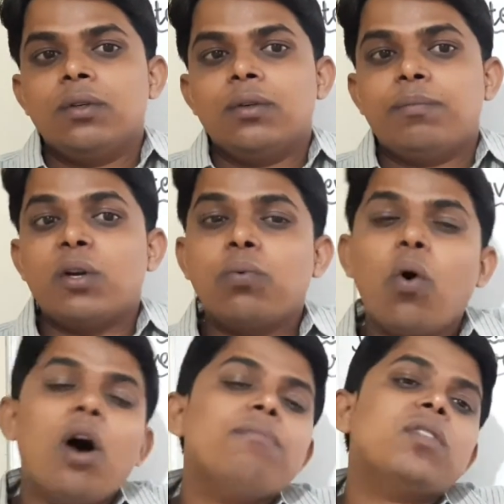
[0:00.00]

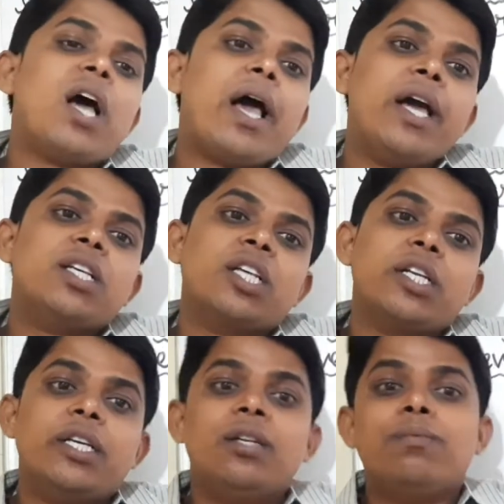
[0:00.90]
perform the action
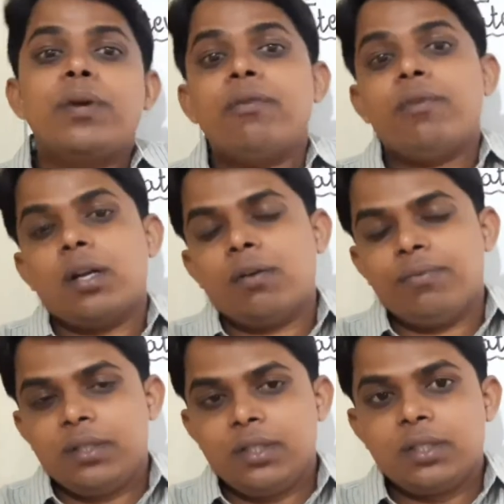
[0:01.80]
in favor of
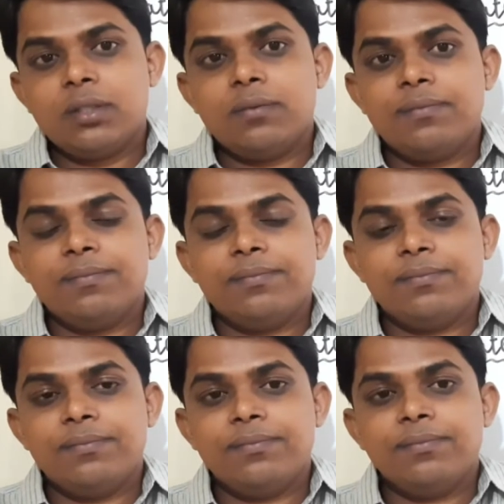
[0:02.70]
us.
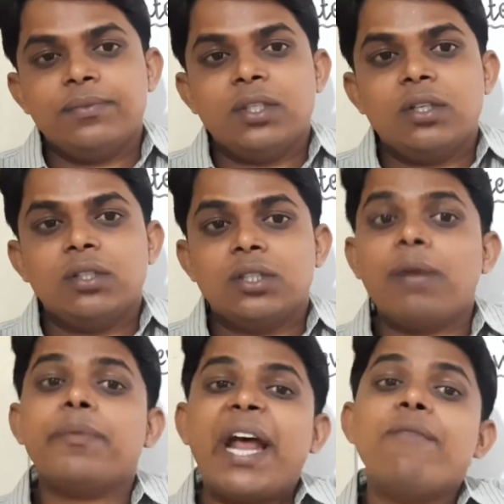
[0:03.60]

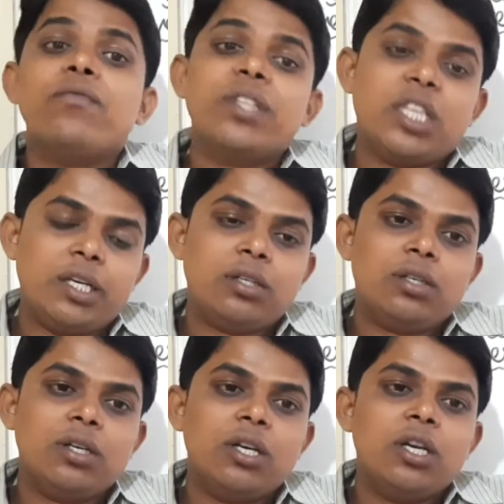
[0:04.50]
Sometimes we think
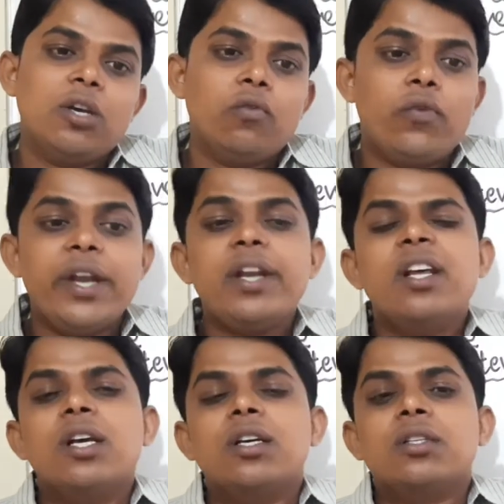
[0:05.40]
when
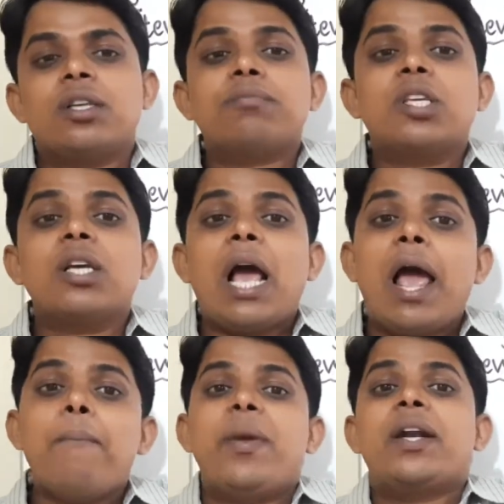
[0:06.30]
something
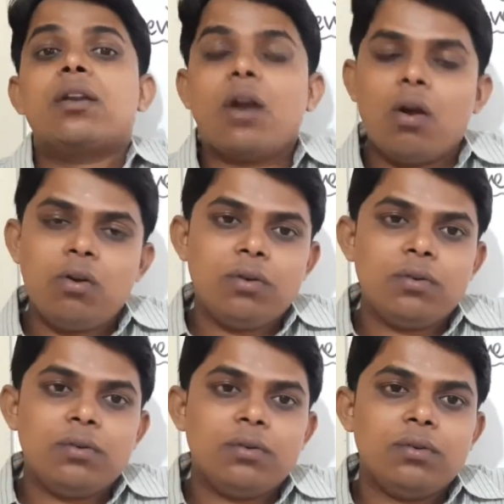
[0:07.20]
happened wrong,
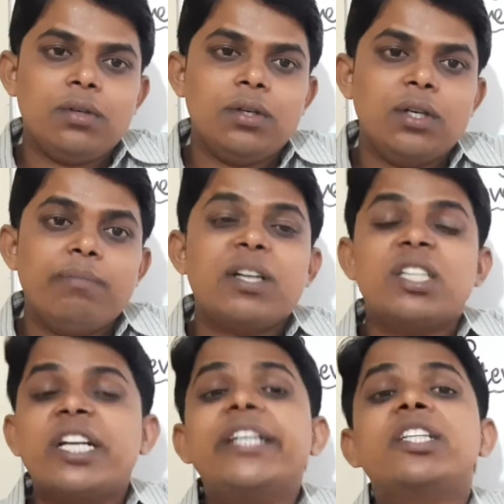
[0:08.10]
but
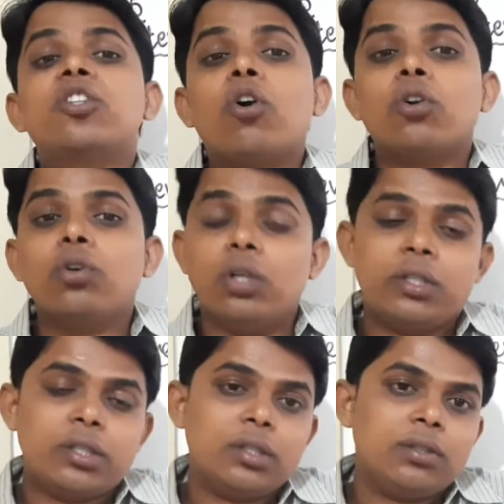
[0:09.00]
that is not
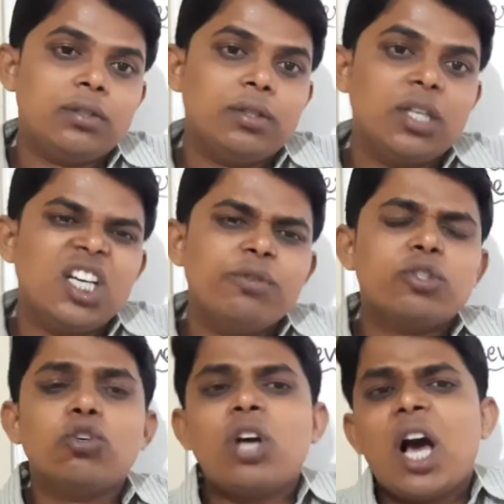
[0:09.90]
good. You
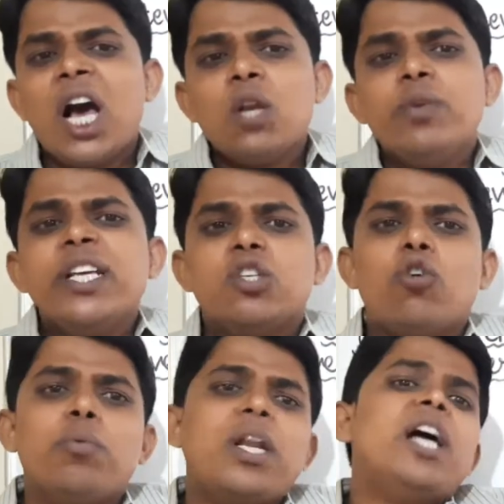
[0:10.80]
should always
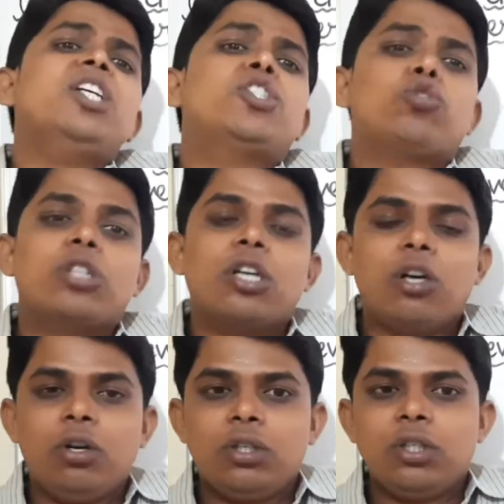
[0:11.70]
oblige to the
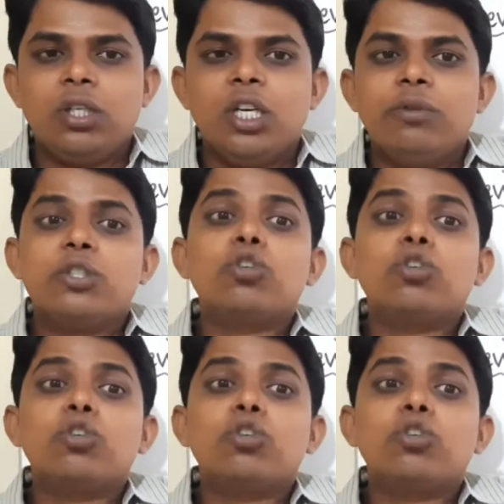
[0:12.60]
God. You should